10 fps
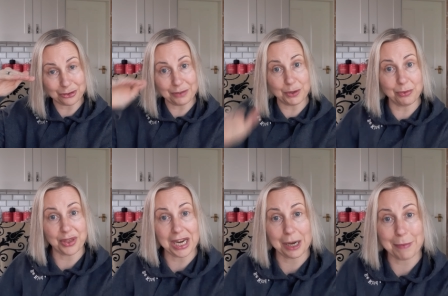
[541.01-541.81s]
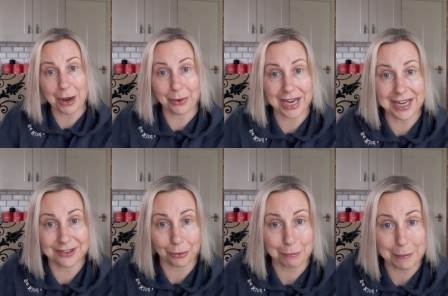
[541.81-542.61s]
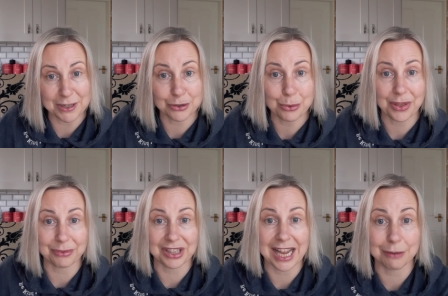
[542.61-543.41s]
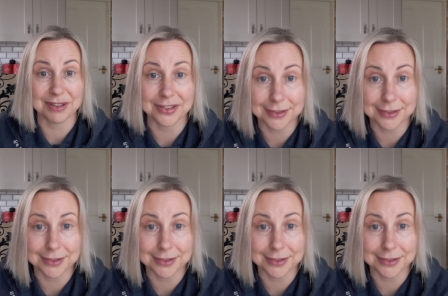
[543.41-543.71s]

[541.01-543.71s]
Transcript: And if you think about, he's on maybe 2,000 calories a